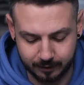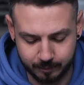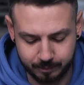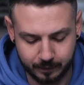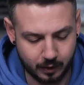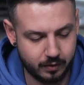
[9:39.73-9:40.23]

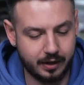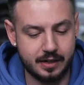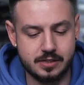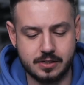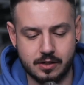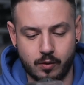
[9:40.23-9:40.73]
All
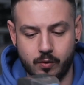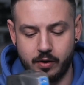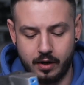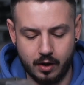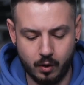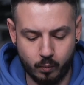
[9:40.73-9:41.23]
right, so
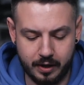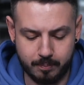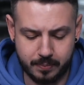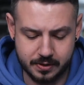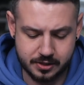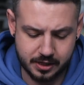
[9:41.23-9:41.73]
we
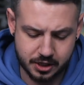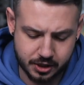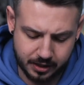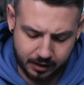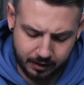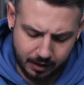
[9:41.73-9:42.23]

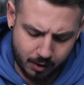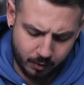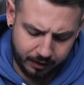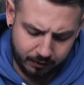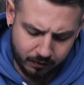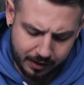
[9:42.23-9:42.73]
position in
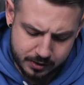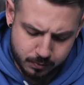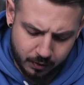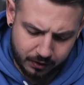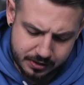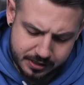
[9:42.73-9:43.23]
our device
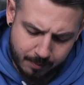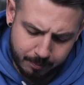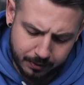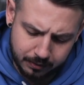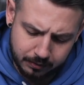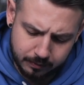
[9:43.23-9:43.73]
per
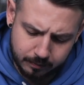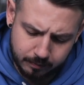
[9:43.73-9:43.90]
sample.